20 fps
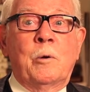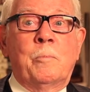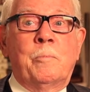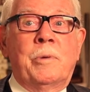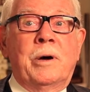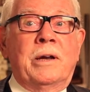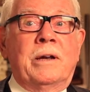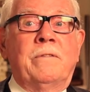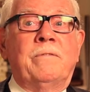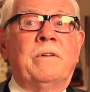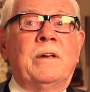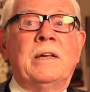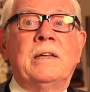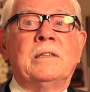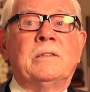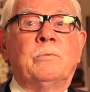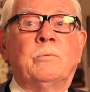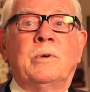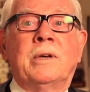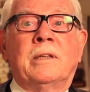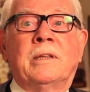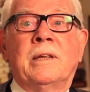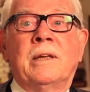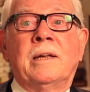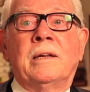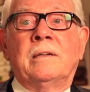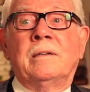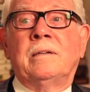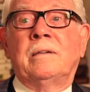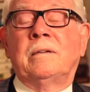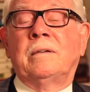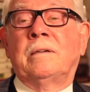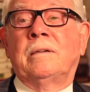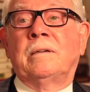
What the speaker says: But if he's within